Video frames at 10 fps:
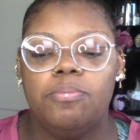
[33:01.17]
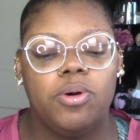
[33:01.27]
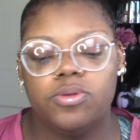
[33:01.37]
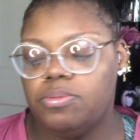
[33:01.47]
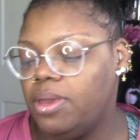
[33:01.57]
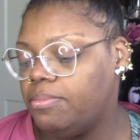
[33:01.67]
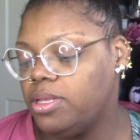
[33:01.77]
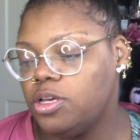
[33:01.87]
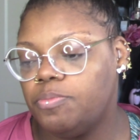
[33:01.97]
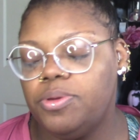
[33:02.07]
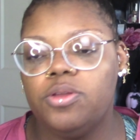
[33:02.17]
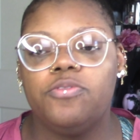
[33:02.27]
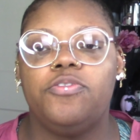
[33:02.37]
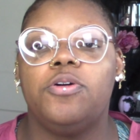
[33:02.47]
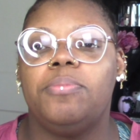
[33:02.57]
Both made me look
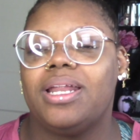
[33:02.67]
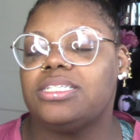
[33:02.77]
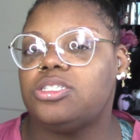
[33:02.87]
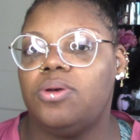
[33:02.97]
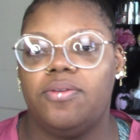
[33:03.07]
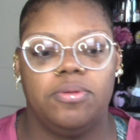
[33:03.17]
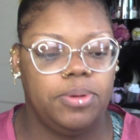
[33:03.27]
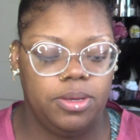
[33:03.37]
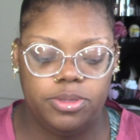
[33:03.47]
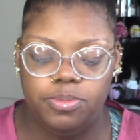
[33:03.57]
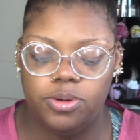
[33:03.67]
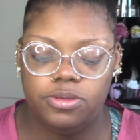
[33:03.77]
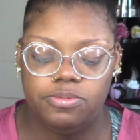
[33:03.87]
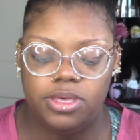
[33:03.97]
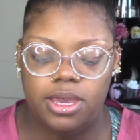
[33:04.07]
beautiful, but I still have to play with both
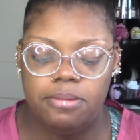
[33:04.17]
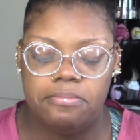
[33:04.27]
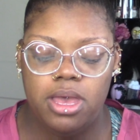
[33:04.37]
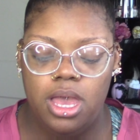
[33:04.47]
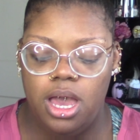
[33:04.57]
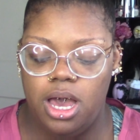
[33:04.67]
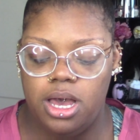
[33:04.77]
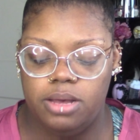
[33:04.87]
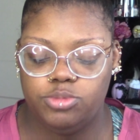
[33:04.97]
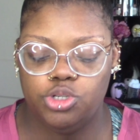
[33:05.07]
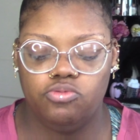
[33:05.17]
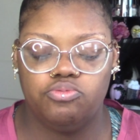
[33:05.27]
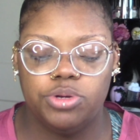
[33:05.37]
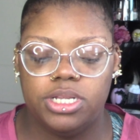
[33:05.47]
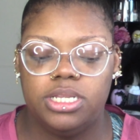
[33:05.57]
of them um, to
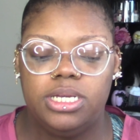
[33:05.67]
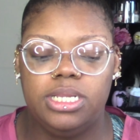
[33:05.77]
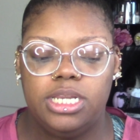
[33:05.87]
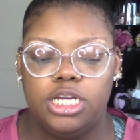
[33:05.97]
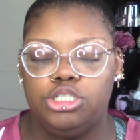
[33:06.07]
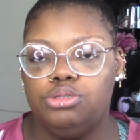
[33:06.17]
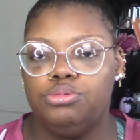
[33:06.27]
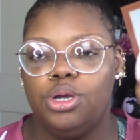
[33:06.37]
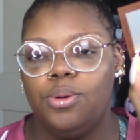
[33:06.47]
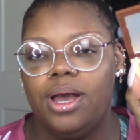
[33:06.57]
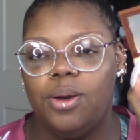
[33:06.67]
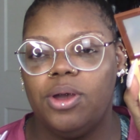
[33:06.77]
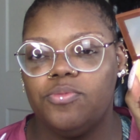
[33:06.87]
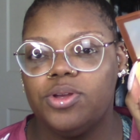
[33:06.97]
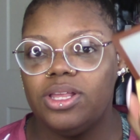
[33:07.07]
really let you know how I
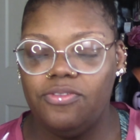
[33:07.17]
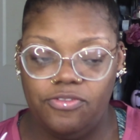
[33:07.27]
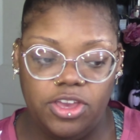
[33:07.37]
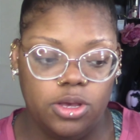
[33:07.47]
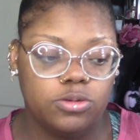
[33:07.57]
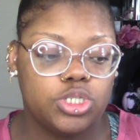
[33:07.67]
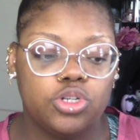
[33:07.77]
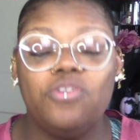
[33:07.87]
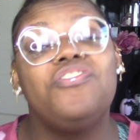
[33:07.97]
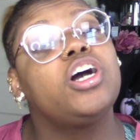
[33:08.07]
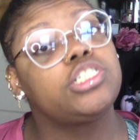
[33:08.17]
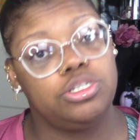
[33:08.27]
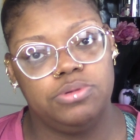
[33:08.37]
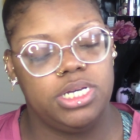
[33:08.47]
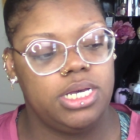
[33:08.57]
really feel. So far,
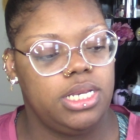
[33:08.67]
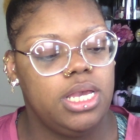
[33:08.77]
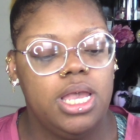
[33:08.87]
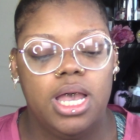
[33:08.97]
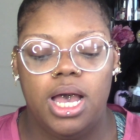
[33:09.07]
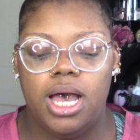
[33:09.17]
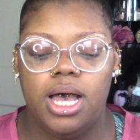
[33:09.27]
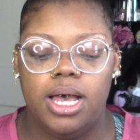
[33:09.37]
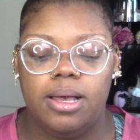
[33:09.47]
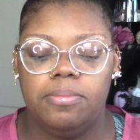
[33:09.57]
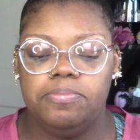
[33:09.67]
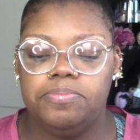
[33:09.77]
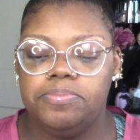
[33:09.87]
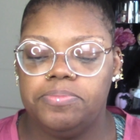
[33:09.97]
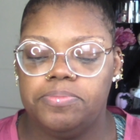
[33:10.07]
so good. Um,
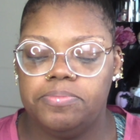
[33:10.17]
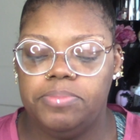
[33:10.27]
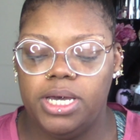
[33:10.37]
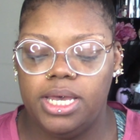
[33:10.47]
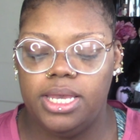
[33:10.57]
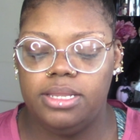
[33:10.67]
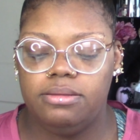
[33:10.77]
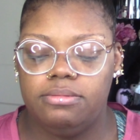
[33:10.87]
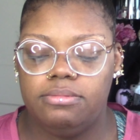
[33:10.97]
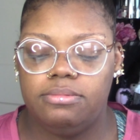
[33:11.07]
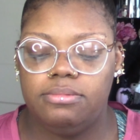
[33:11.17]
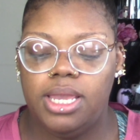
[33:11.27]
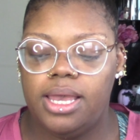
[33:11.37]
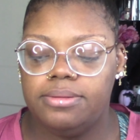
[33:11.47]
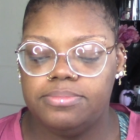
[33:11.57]
but
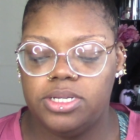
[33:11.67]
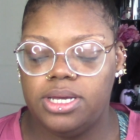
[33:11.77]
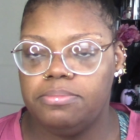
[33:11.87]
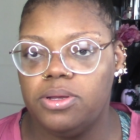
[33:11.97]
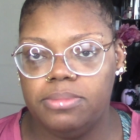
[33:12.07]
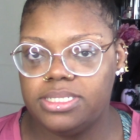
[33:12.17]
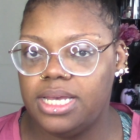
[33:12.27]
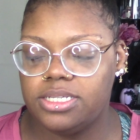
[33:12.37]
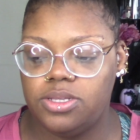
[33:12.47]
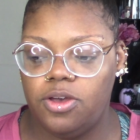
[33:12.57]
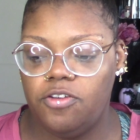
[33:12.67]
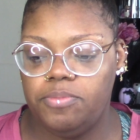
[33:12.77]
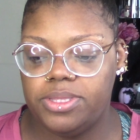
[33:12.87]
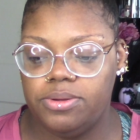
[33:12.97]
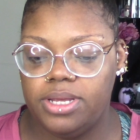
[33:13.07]
yeah, they're not blowing my socks off,
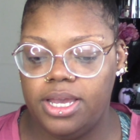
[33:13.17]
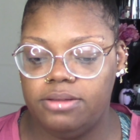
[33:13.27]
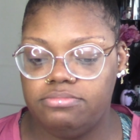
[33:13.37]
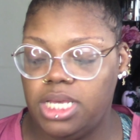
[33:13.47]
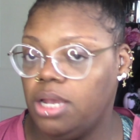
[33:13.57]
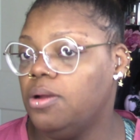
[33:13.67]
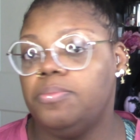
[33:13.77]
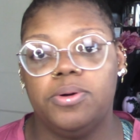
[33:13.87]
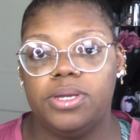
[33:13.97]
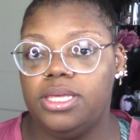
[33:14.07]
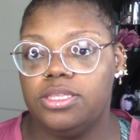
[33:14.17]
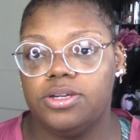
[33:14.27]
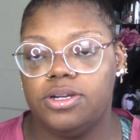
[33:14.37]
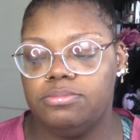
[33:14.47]
but they're not terrible either.